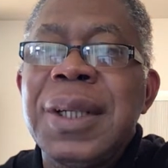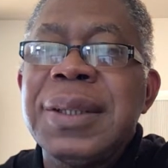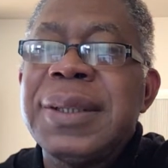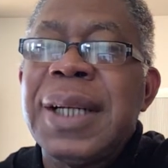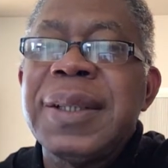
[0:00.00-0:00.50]

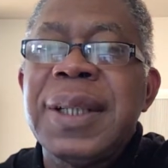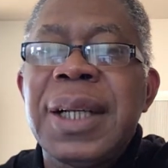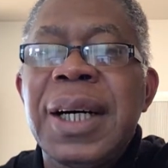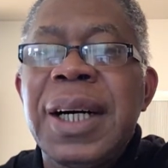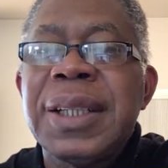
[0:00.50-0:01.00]
Da da
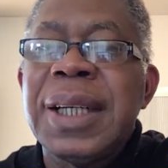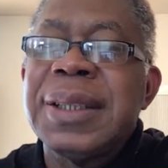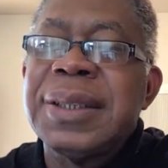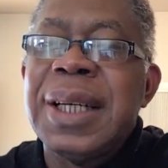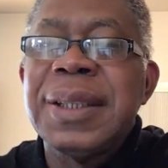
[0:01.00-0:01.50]
da da
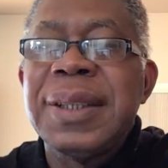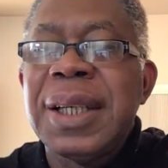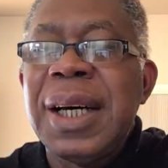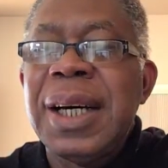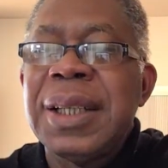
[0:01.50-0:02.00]
da da
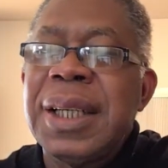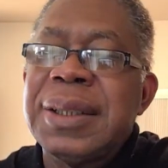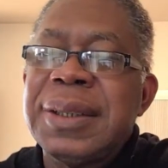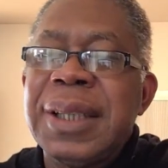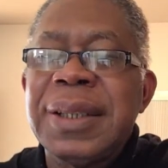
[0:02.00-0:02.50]
da
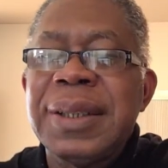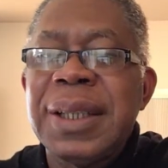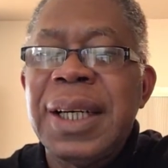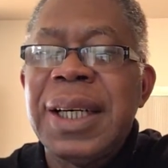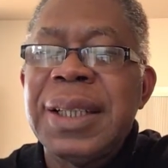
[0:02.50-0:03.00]
da da
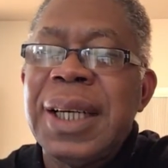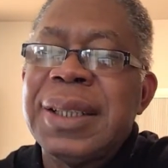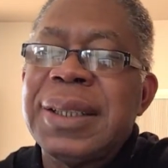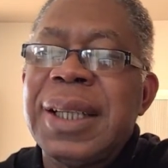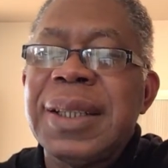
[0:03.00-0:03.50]
da da
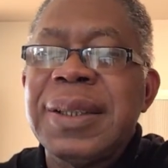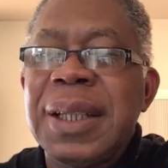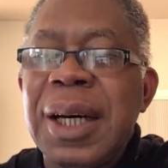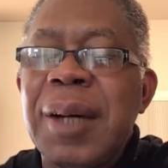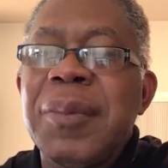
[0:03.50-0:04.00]
da da
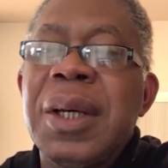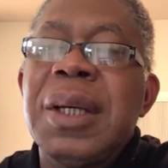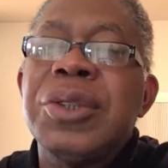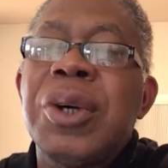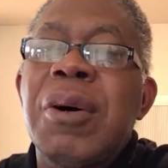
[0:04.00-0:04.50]
da.
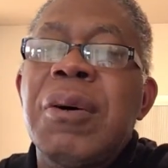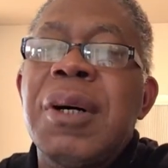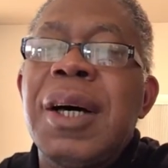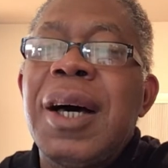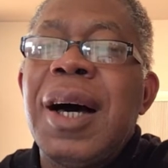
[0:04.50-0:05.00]
So
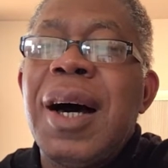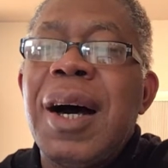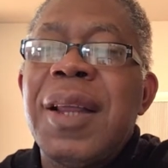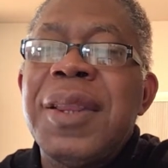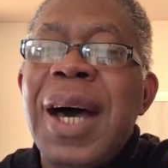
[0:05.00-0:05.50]

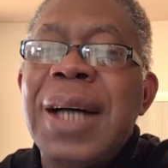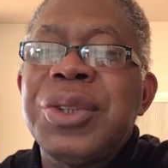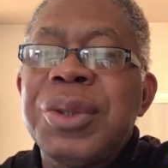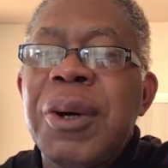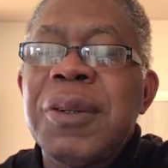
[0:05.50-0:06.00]
that
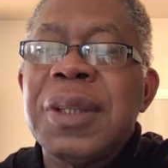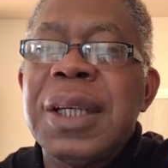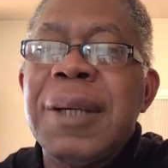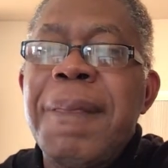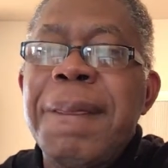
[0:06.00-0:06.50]

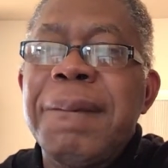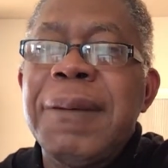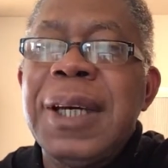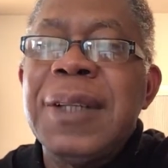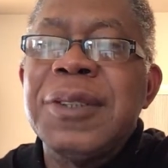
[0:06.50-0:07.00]
certainly,
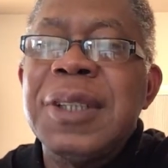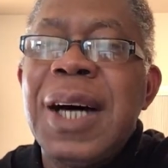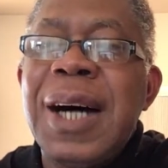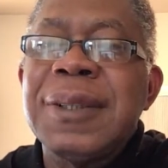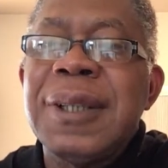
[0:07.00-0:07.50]
it's
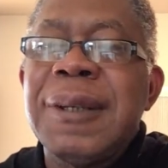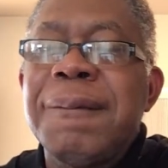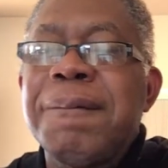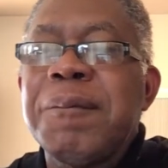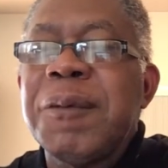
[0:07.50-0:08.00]
not
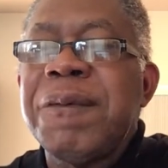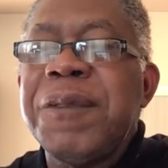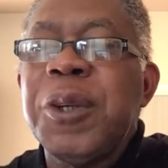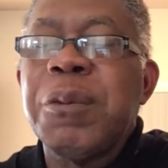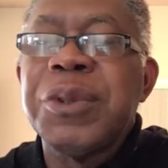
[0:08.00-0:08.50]

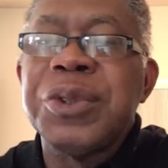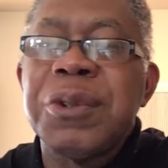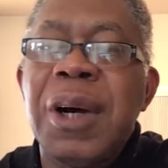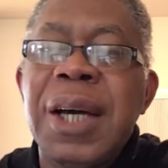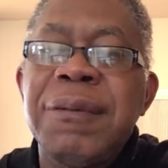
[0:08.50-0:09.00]
filled with
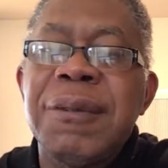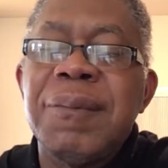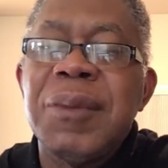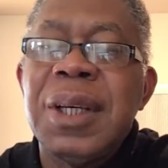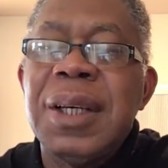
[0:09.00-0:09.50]
strife.
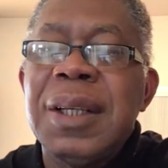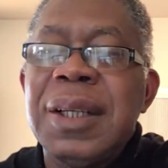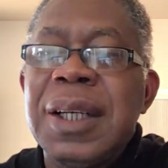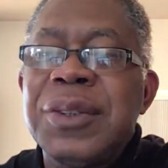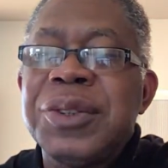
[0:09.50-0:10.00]

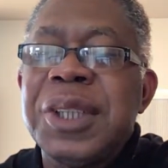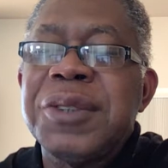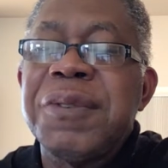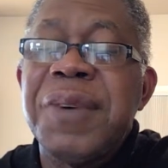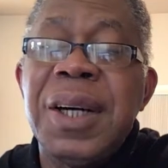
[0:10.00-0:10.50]
It's just
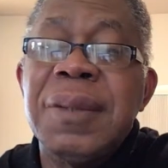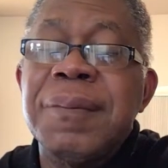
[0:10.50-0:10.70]
fun.